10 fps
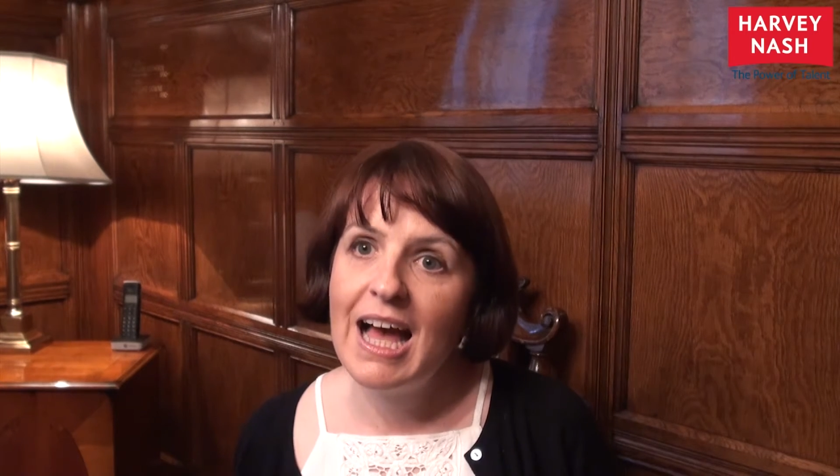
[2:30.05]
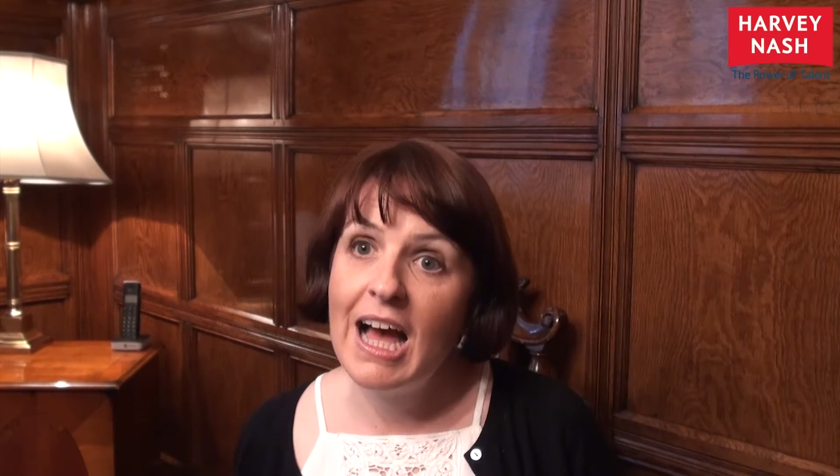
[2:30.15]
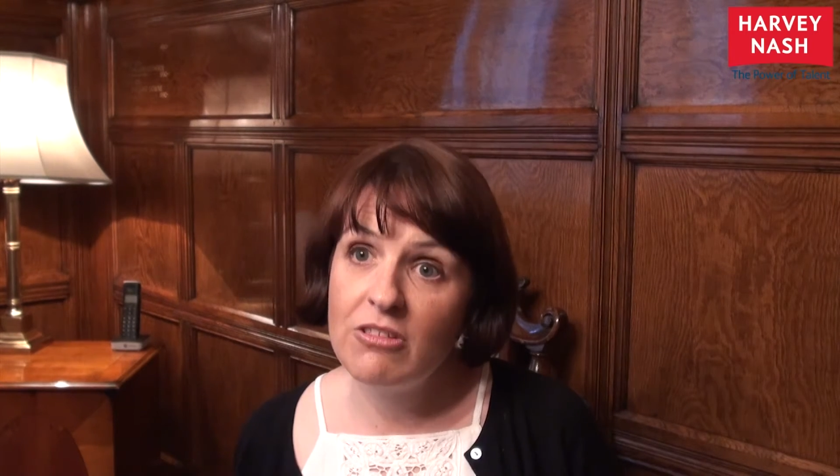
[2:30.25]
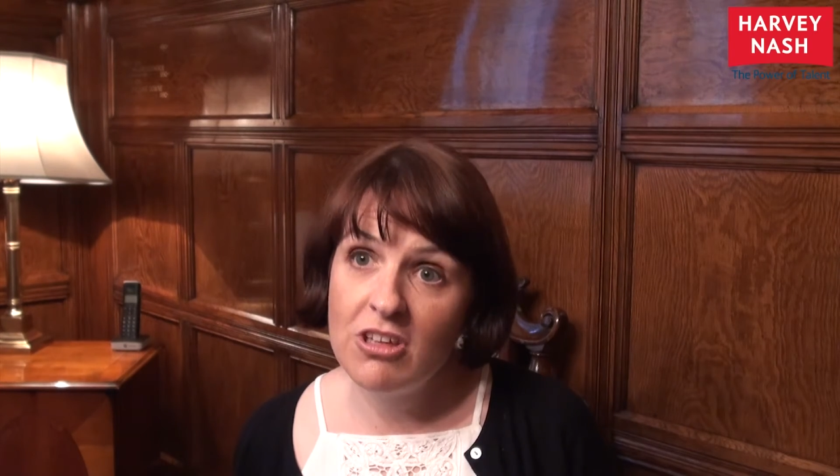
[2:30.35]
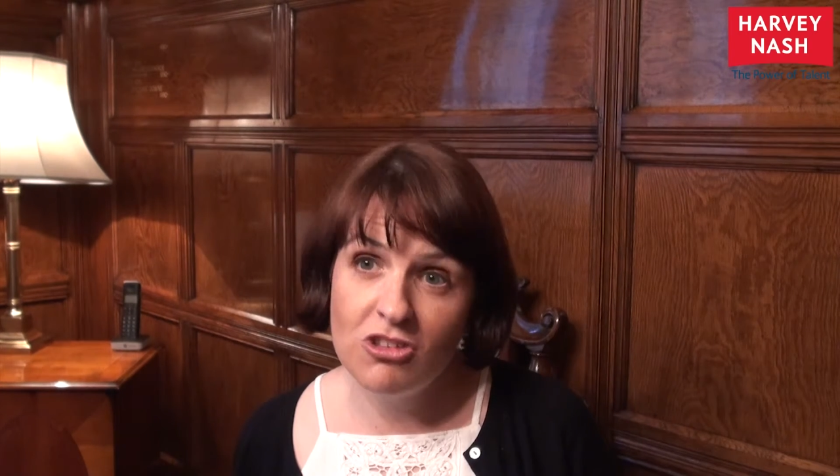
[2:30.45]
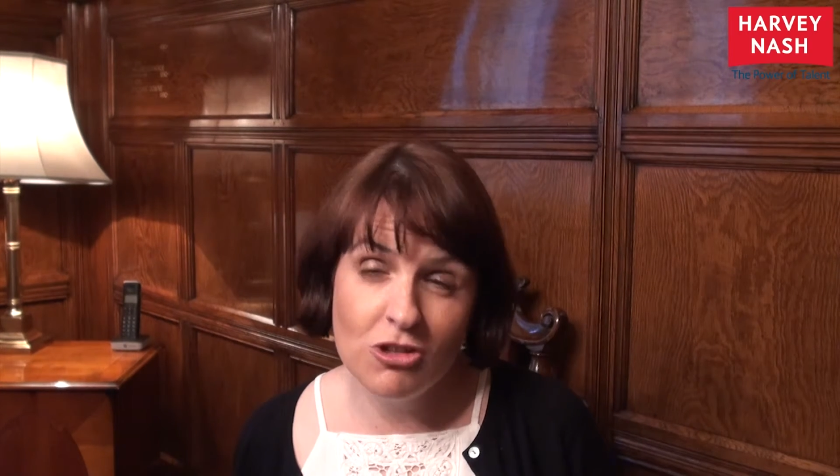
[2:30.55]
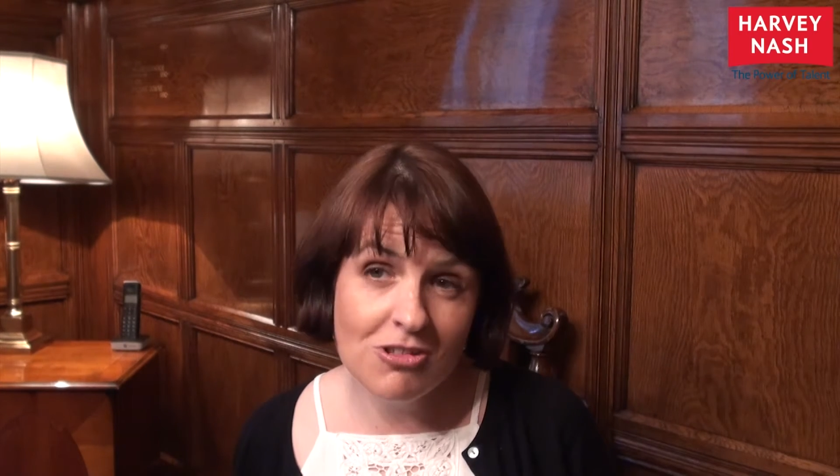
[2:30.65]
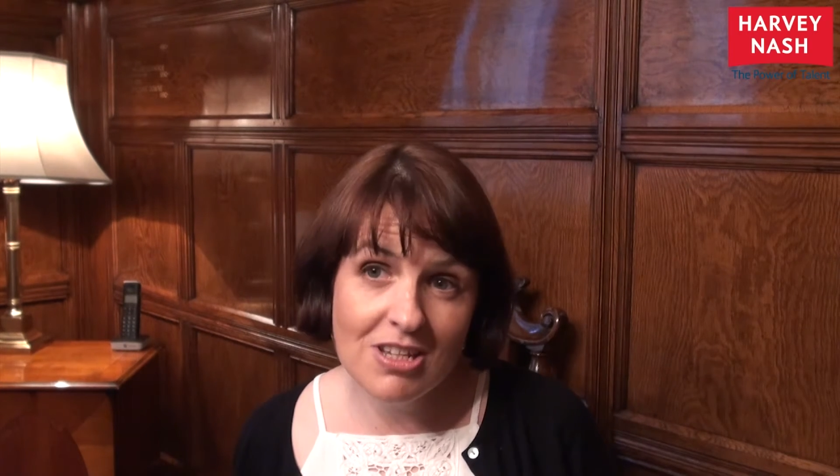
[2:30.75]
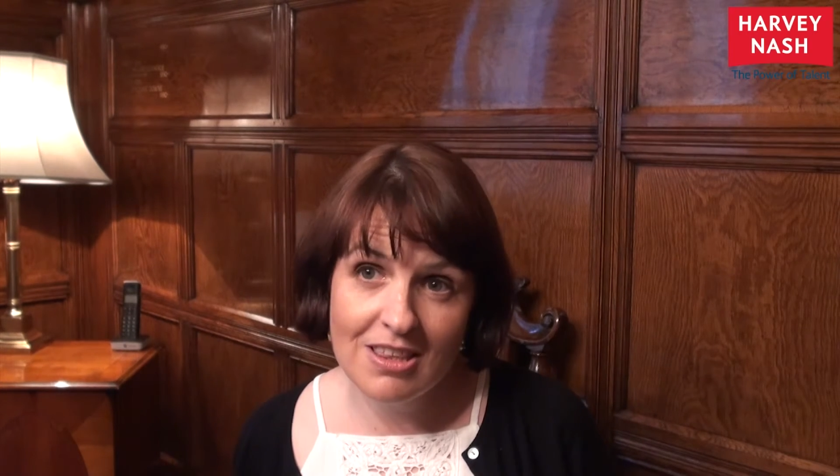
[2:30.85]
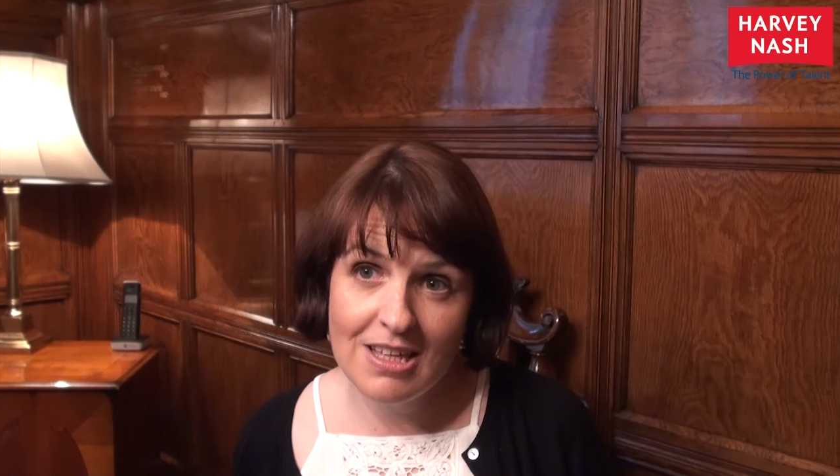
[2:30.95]
how they're
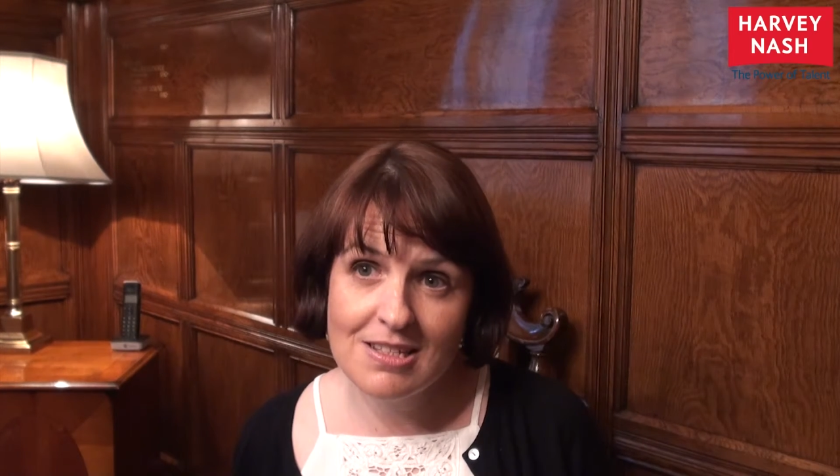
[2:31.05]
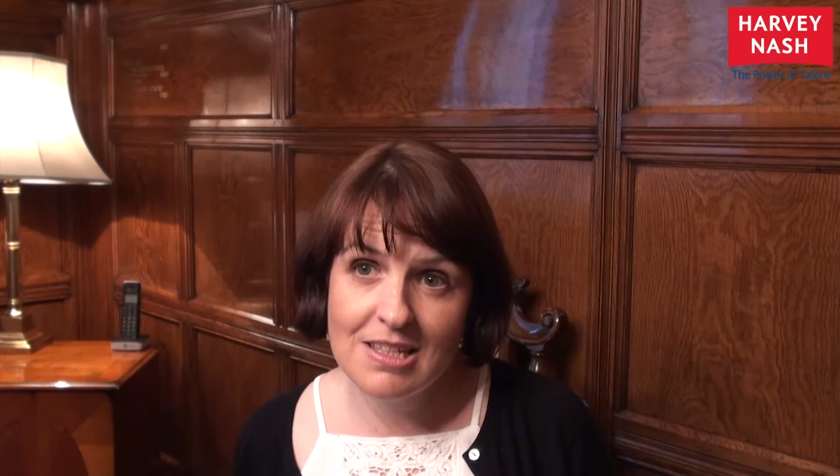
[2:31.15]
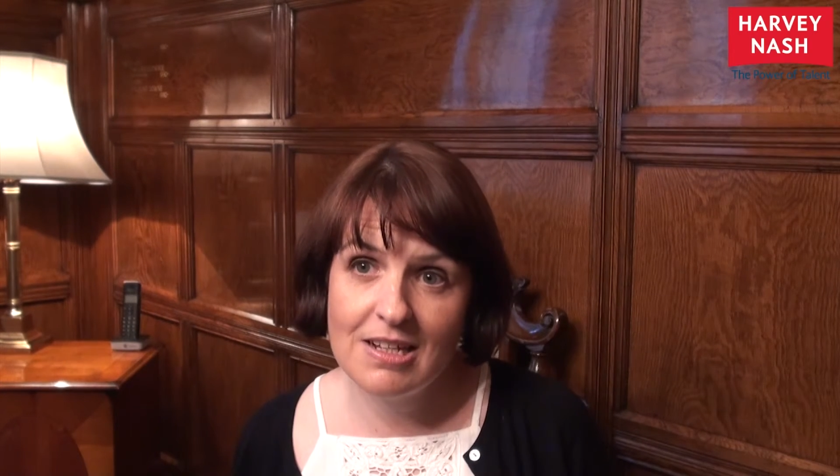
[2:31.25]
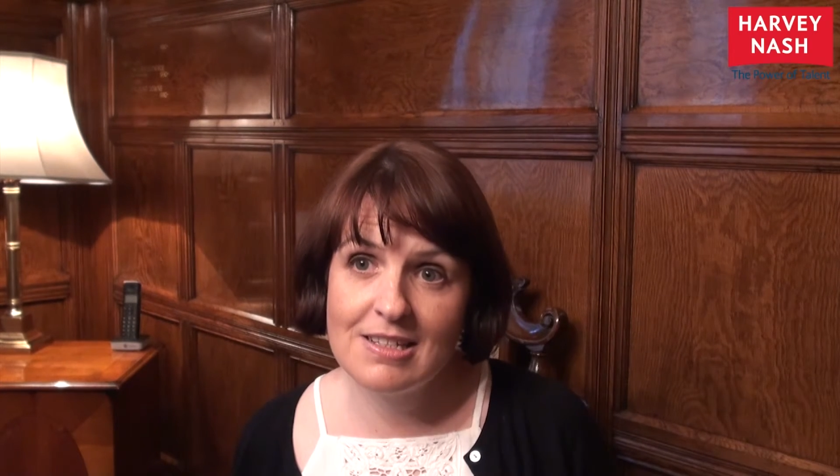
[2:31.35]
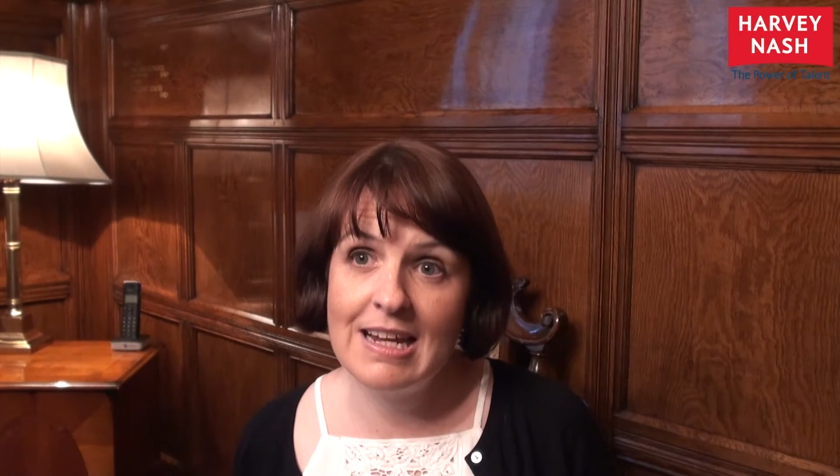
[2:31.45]
using these things